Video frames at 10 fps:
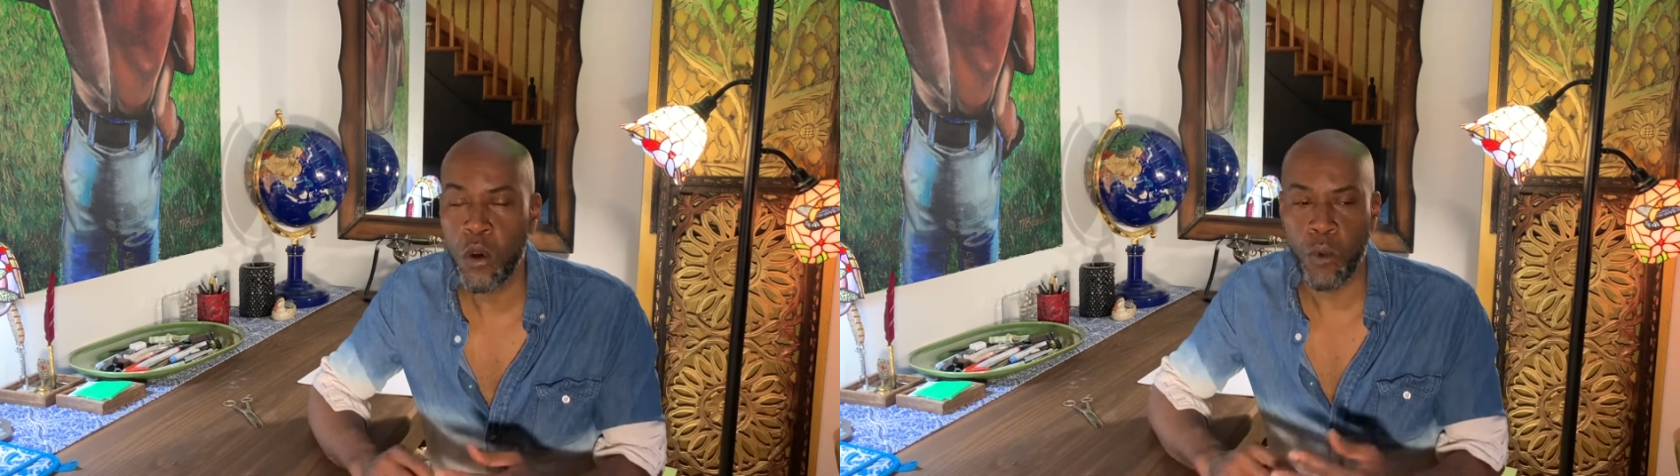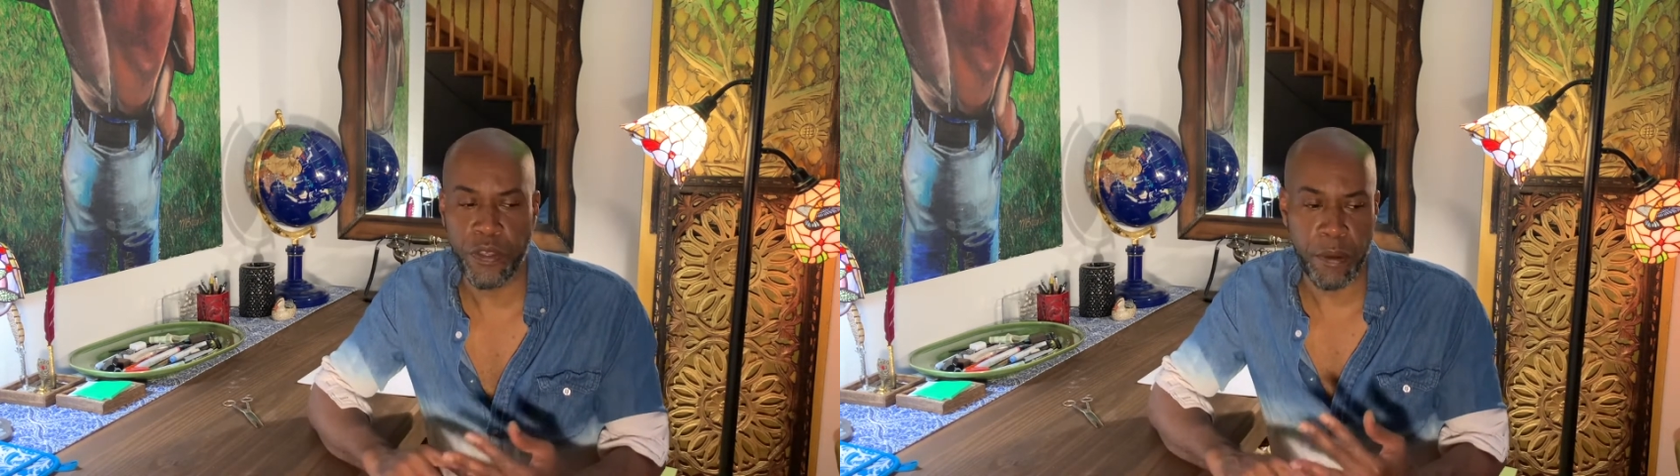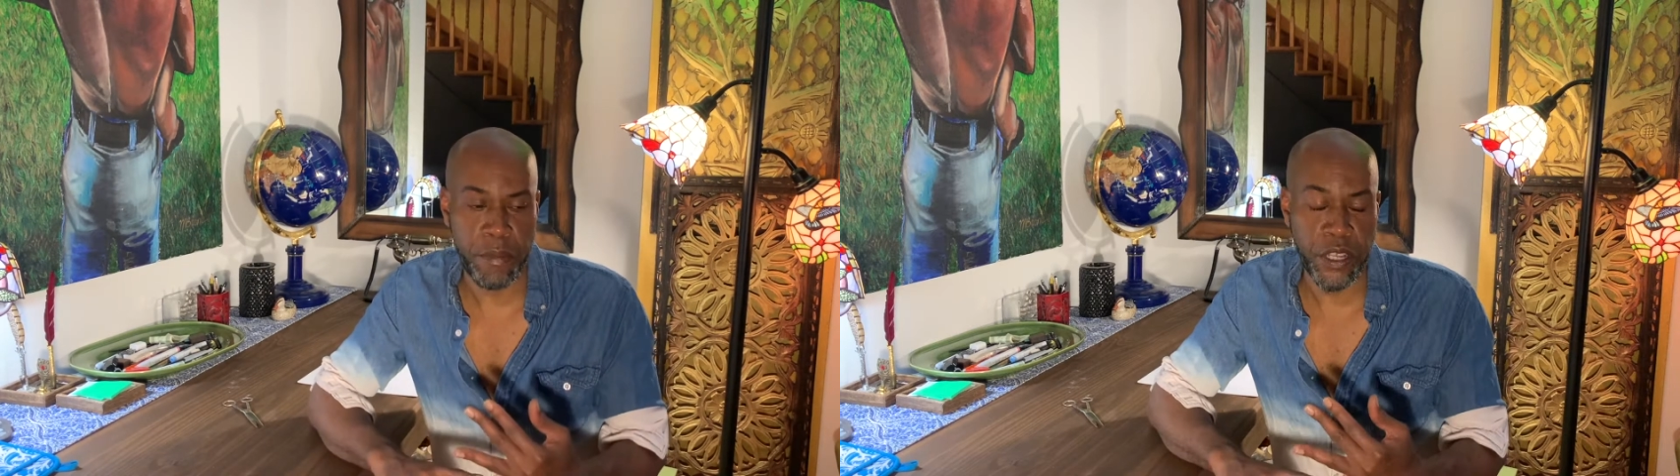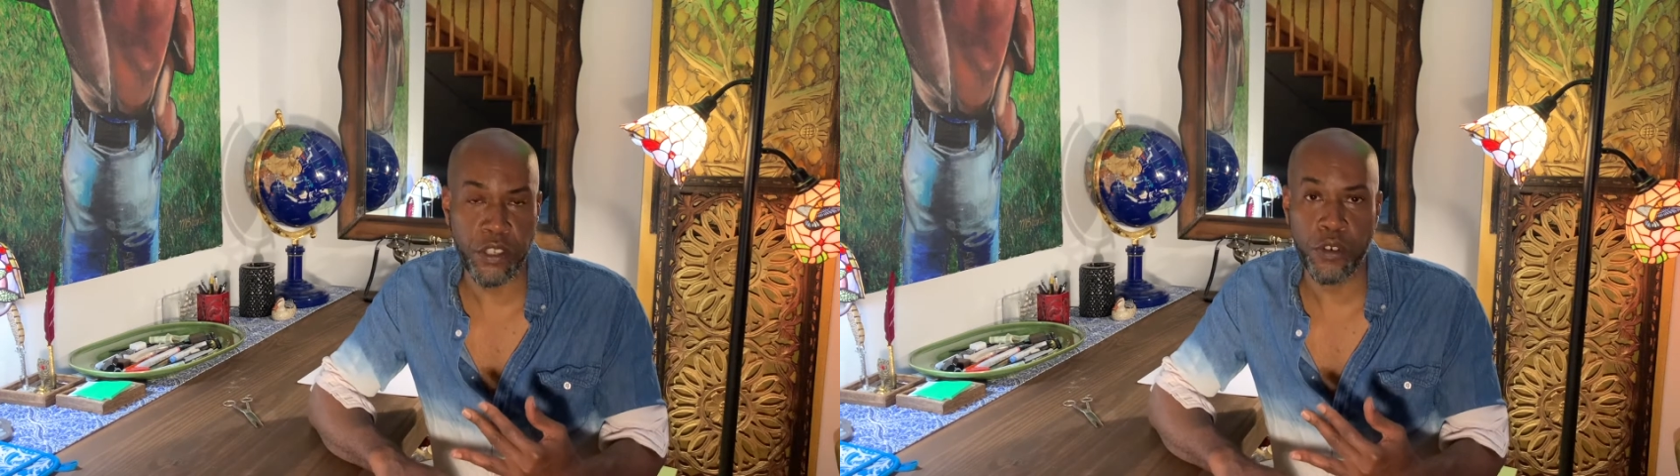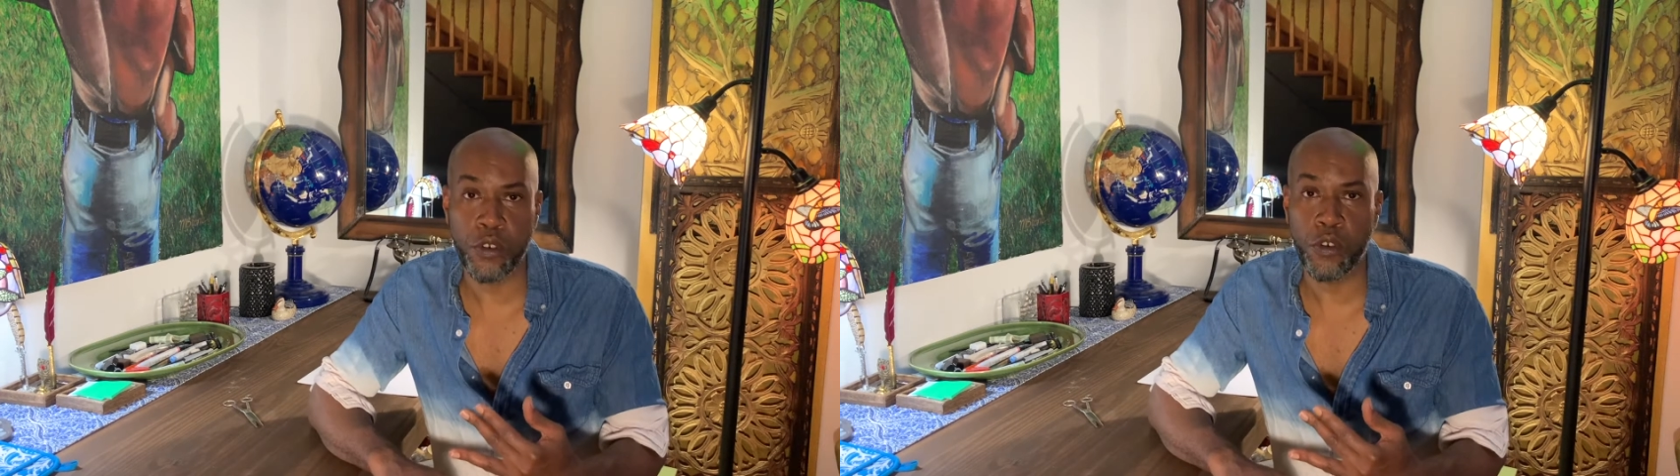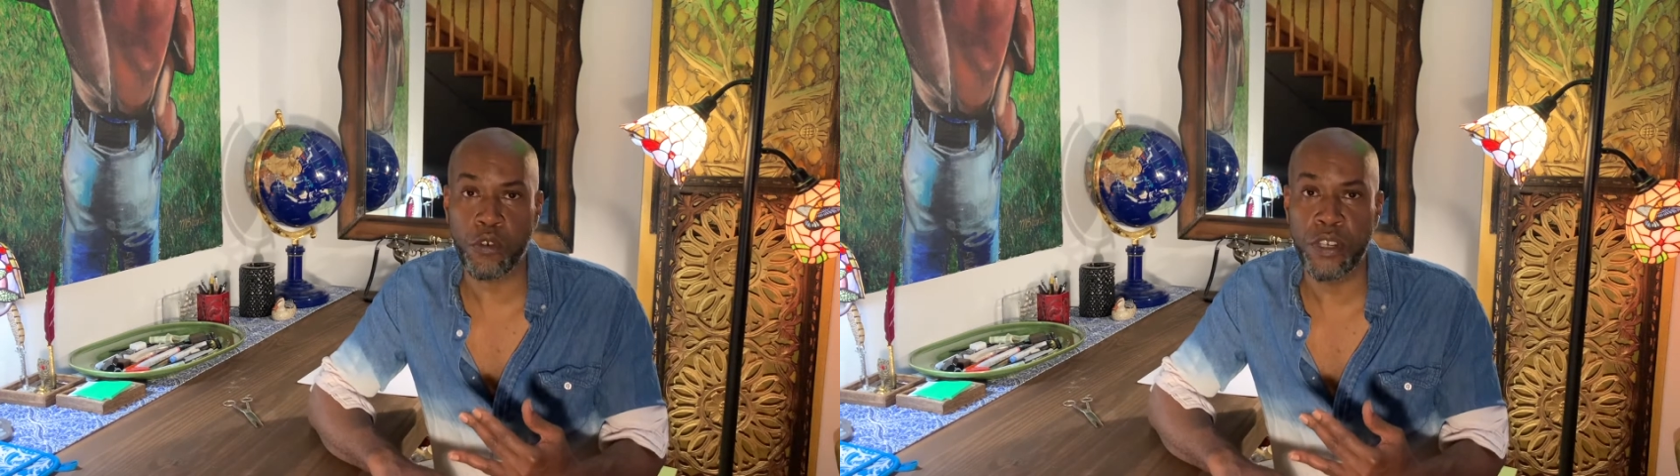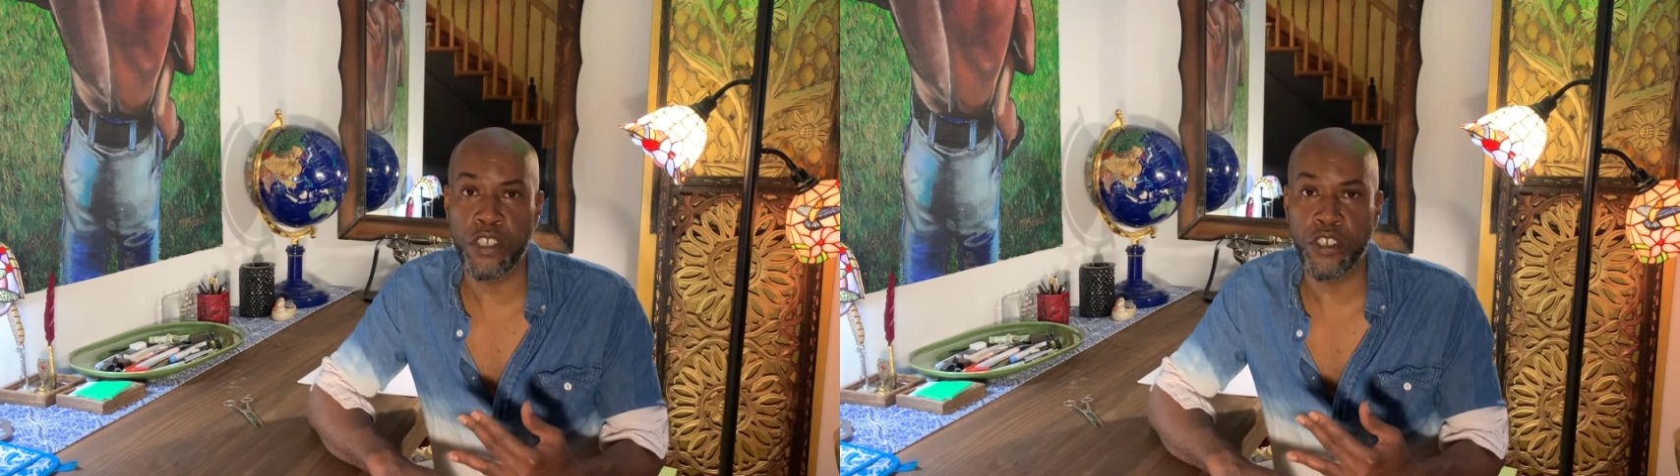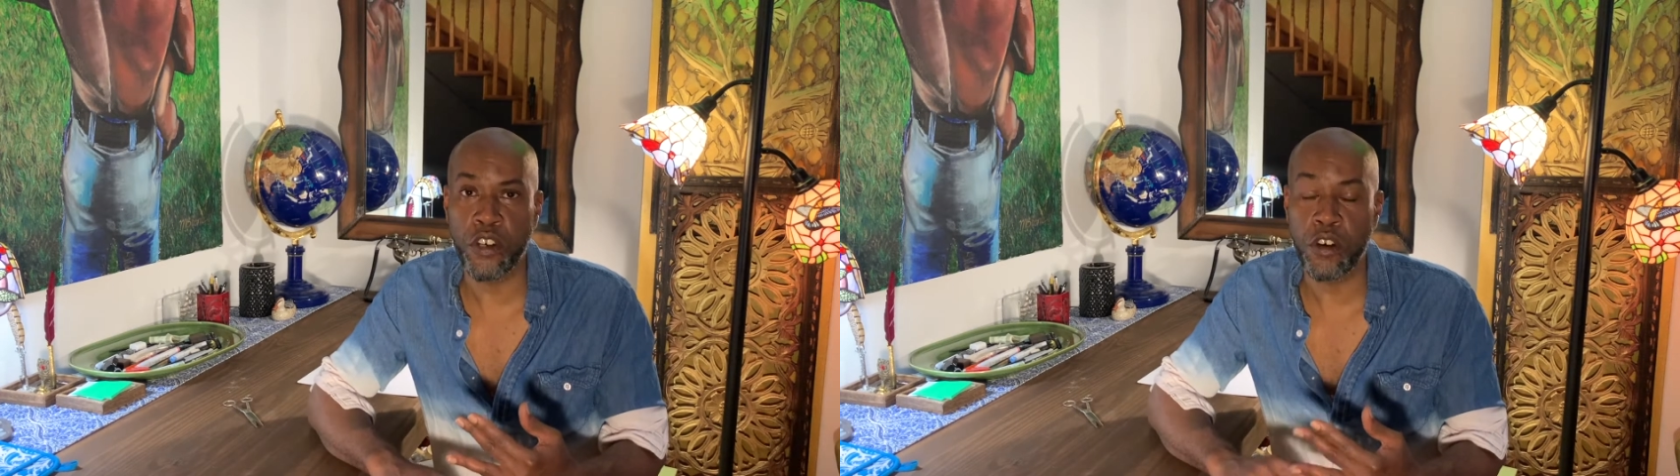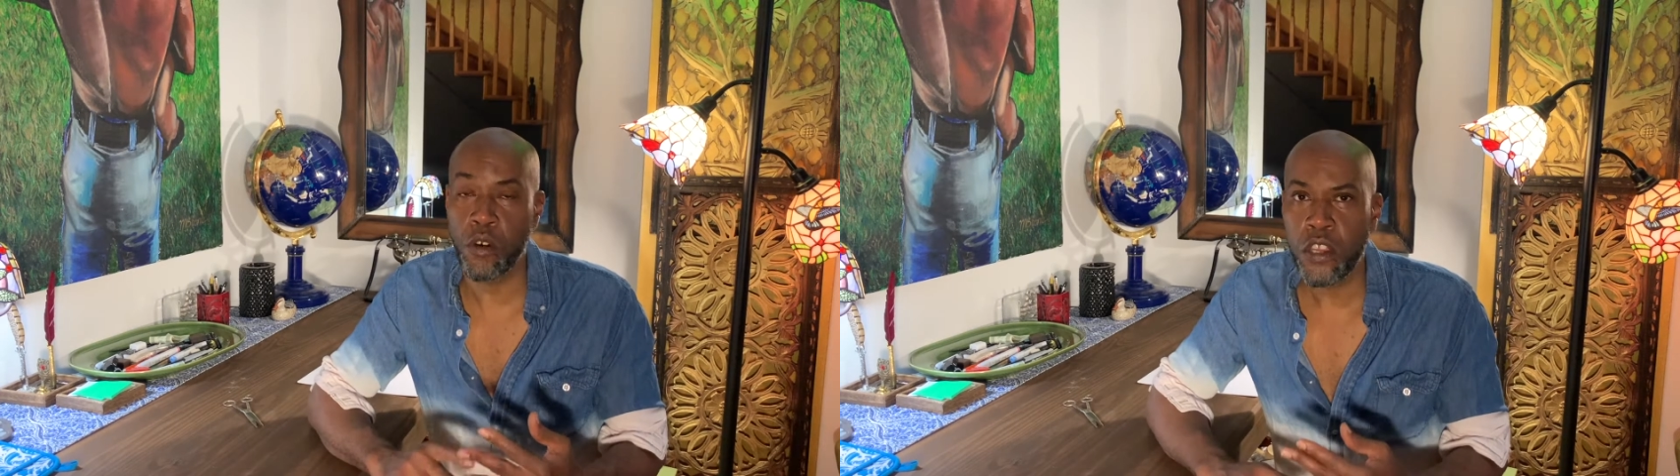with a mystical creature.